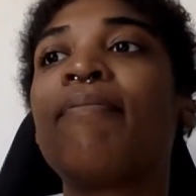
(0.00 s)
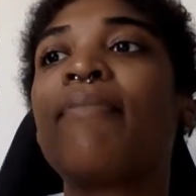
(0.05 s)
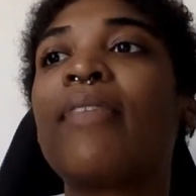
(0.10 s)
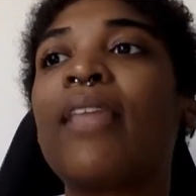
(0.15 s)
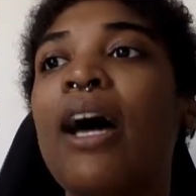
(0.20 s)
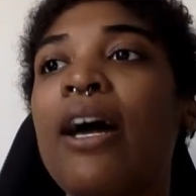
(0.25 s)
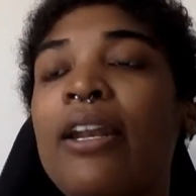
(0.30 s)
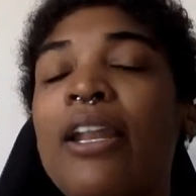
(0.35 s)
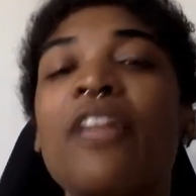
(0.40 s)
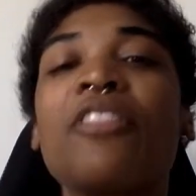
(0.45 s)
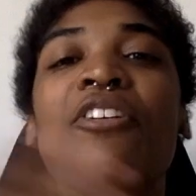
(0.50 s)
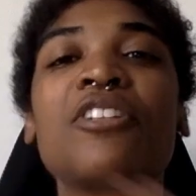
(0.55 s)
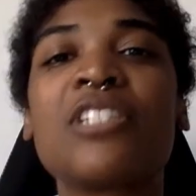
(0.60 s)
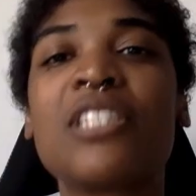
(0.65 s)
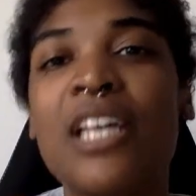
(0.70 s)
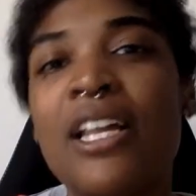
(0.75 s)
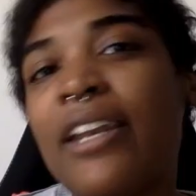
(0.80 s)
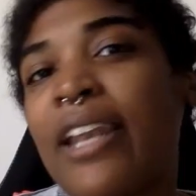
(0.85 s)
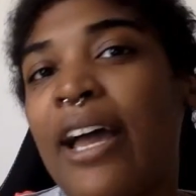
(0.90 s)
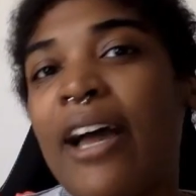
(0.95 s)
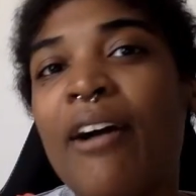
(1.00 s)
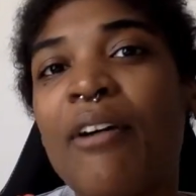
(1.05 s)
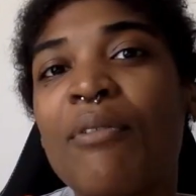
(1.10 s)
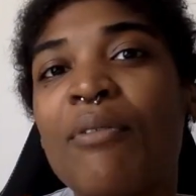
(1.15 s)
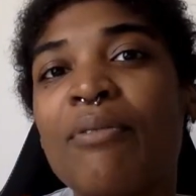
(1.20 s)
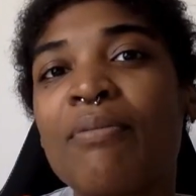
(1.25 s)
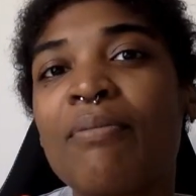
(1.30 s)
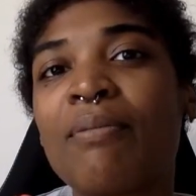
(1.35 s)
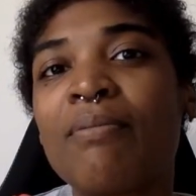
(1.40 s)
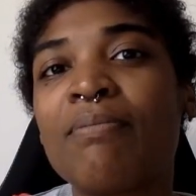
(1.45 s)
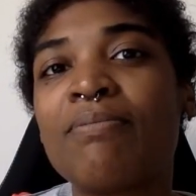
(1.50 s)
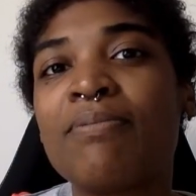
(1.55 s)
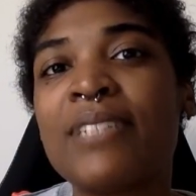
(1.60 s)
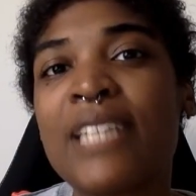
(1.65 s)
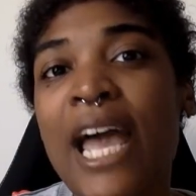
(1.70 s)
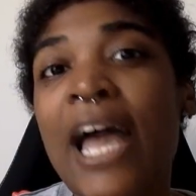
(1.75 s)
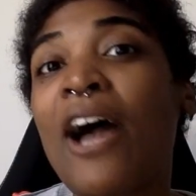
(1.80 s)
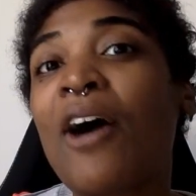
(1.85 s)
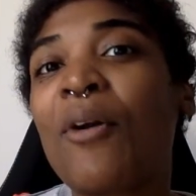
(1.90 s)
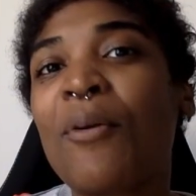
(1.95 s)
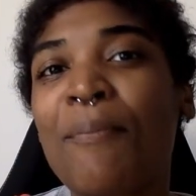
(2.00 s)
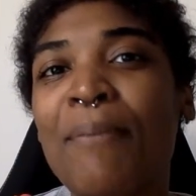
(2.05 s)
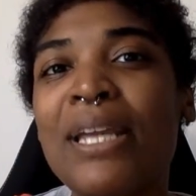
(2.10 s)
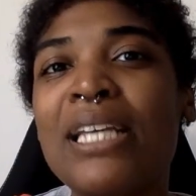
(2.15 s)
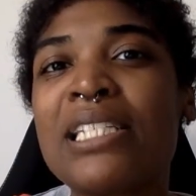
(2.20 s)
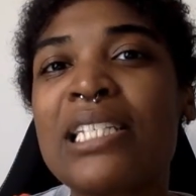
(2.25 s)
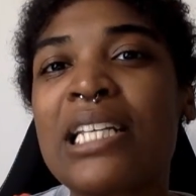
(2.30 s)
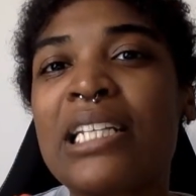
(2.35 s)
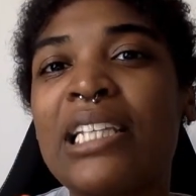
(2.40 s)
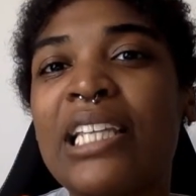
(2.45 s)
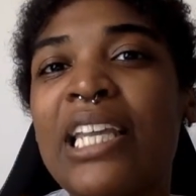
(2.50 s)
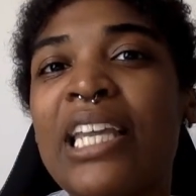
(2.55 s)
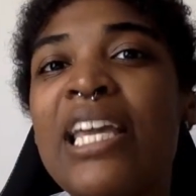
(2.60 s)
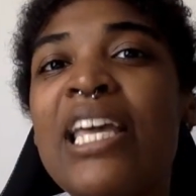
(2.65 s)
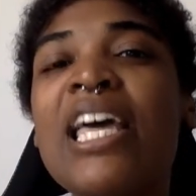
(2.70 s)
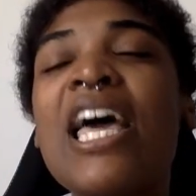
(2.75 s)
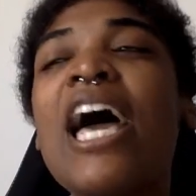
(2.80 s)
Another sundown town, basically,